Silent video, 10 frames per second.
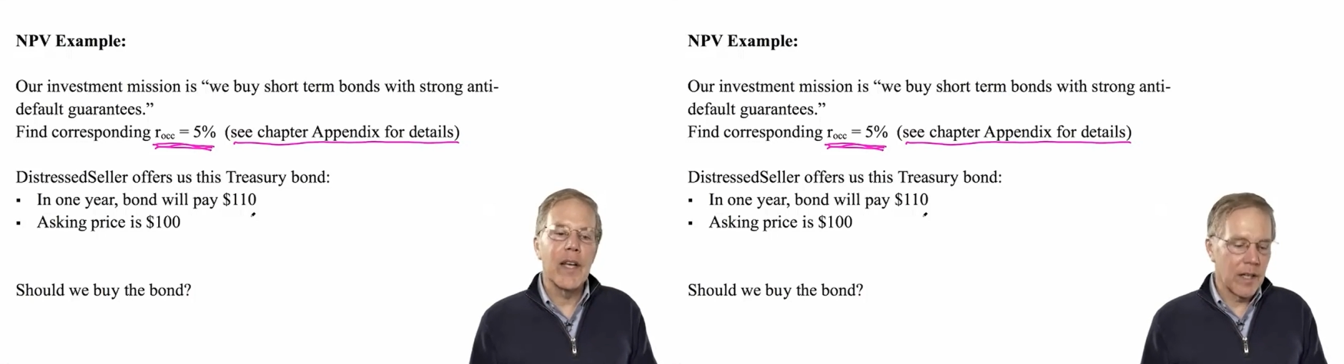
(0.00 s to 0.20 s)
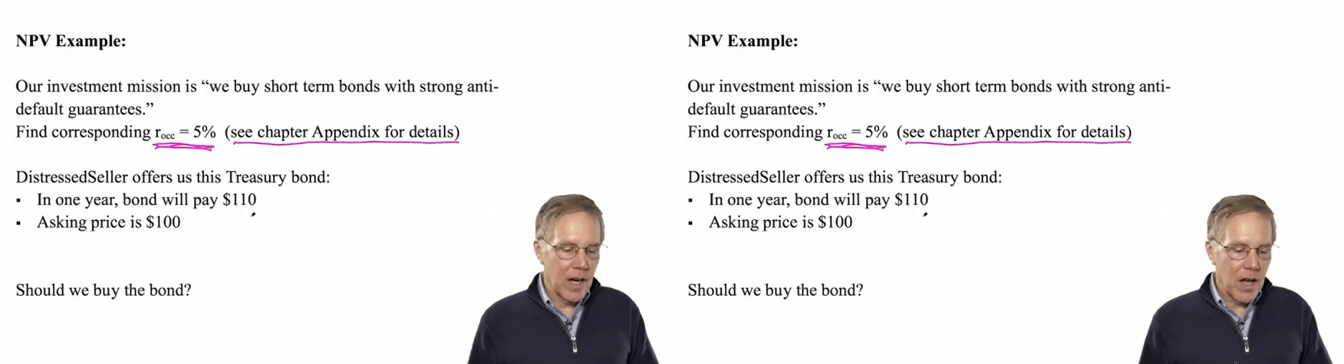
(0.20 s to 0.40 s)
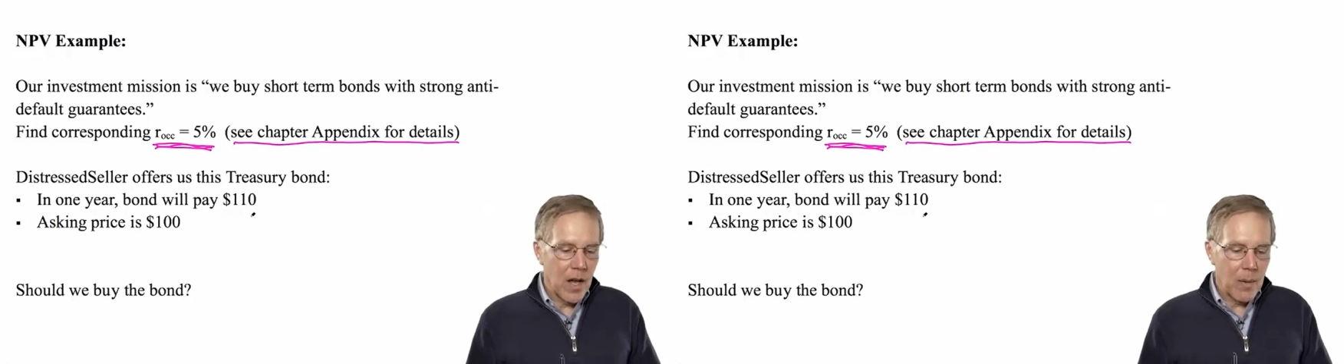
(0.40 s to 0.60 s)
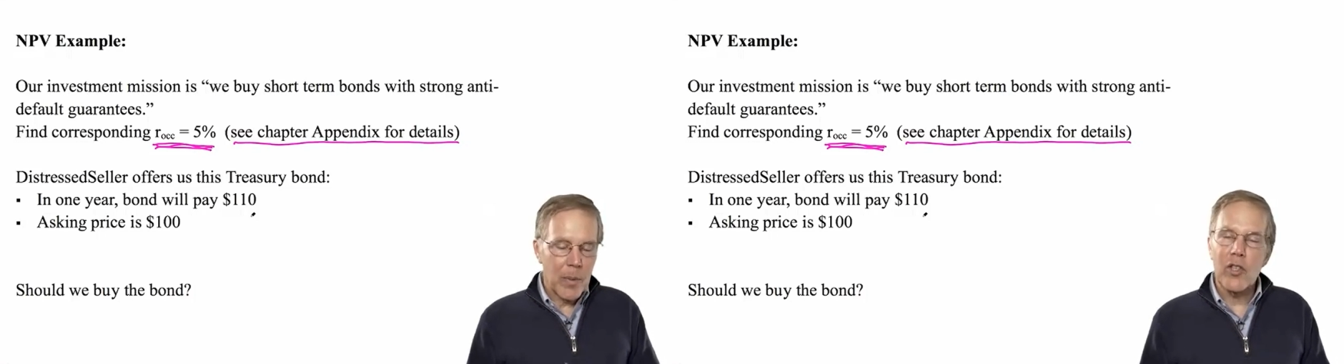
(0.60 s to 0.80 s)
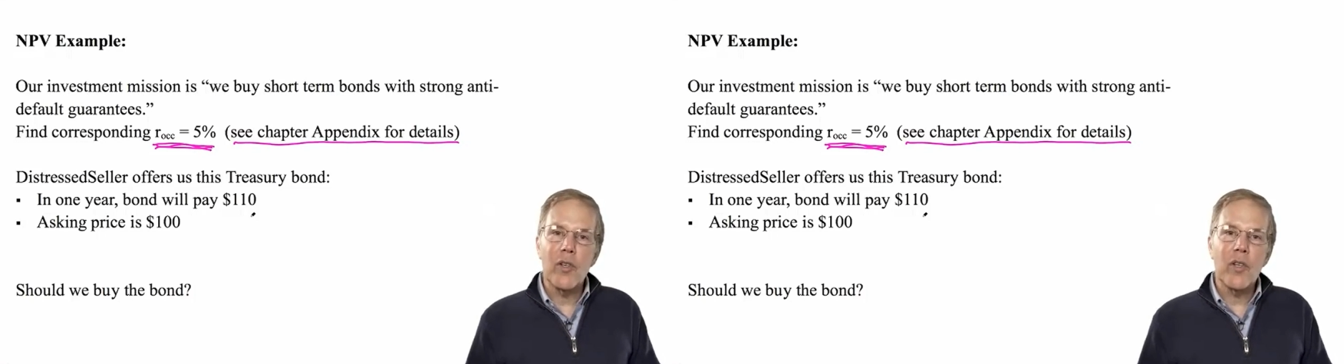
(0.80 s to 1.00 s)
It
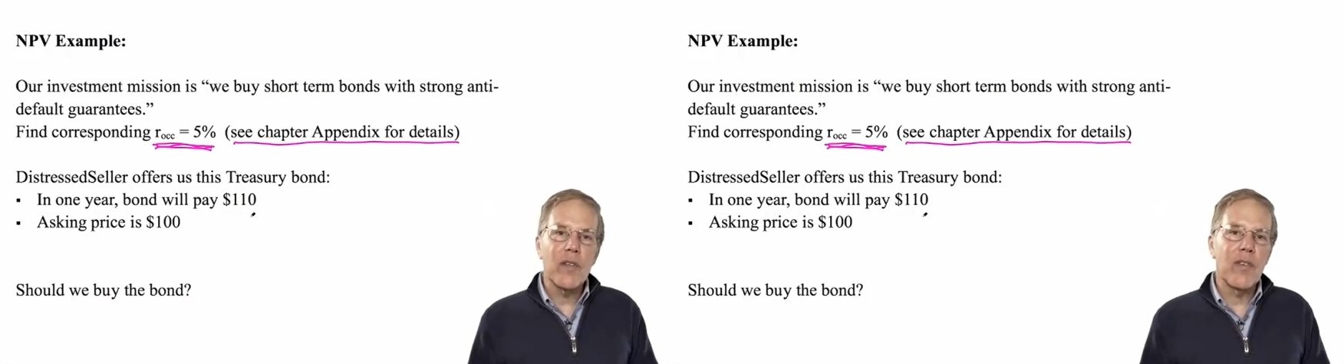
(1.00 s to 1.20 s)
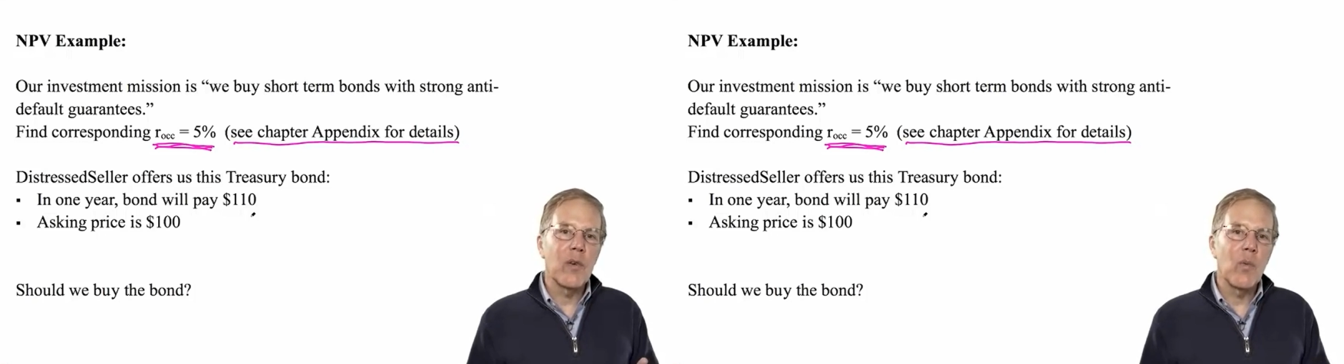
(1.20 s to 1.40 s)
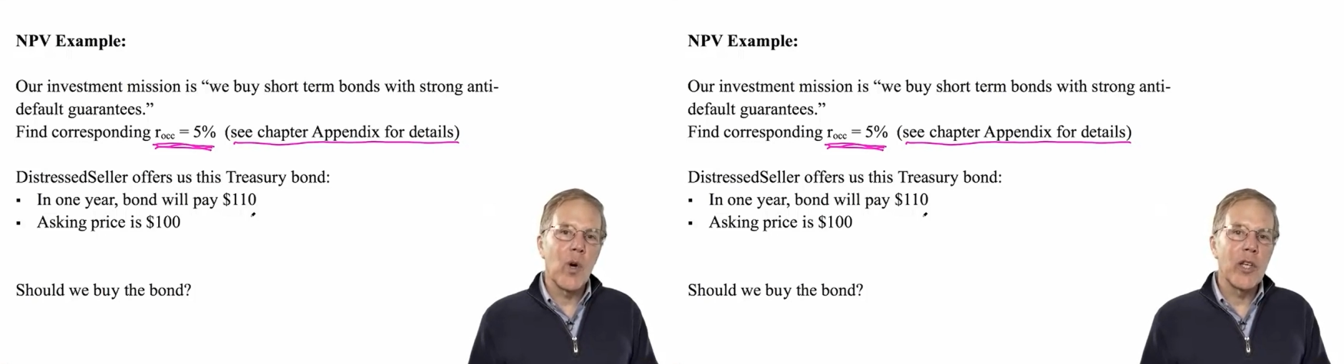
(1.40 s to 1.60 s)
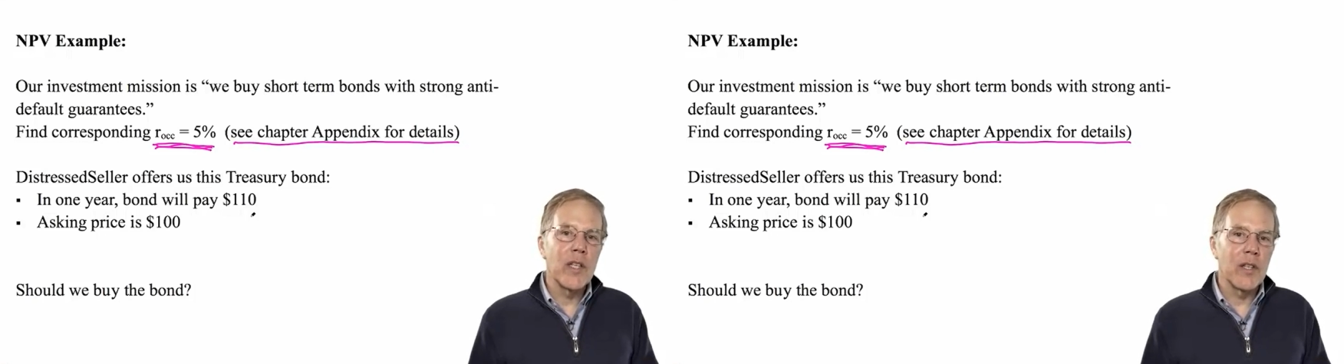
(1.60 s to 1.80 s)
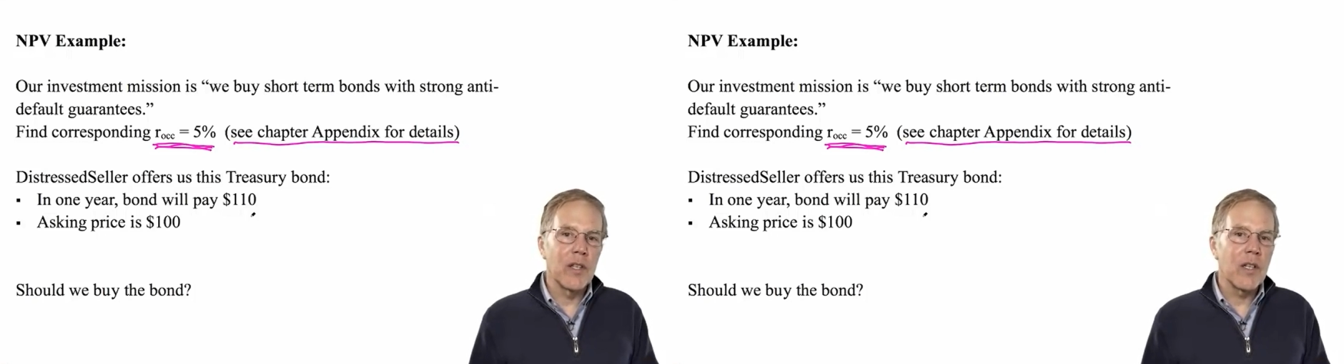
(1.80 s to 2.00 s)
matures in 1
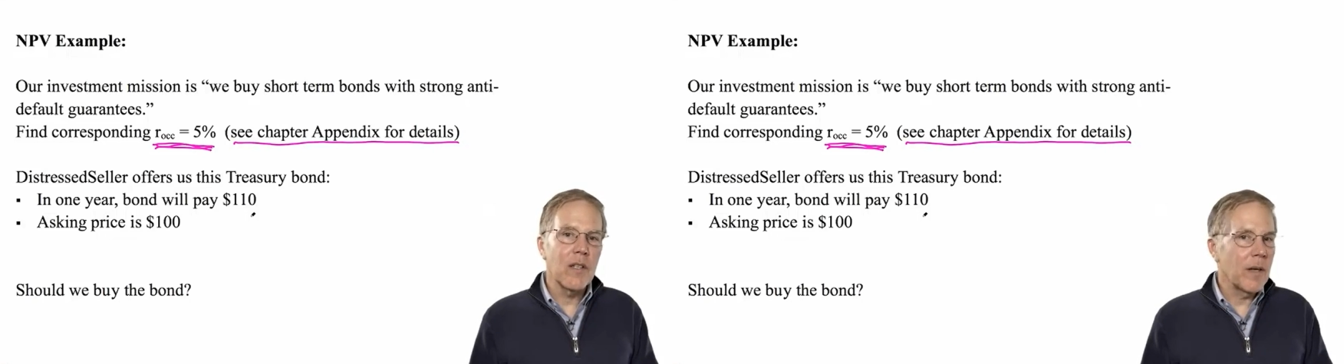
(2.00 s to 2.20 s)
year.